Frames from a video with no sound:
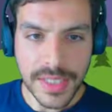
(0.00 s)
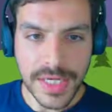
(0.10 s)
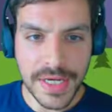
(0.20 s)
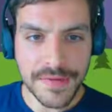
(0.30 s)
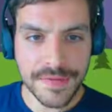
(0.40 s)

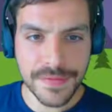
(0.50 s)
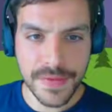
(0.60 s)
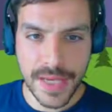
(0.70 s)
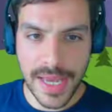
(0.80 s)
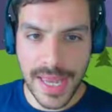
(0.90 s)
if
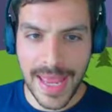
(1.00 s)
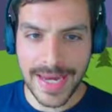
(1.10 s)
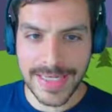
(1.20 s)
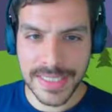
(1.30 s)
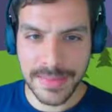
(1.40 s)

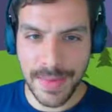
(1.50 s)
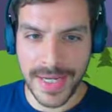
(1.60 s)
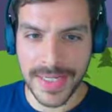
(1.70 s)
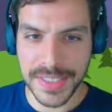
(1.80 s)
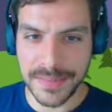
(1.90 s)
x
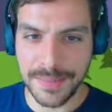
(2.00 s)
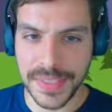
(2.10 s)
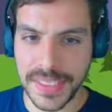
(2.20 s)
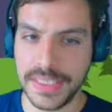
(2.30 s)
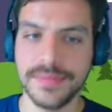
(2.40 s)
minus
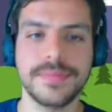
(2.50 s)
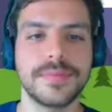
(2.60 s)
b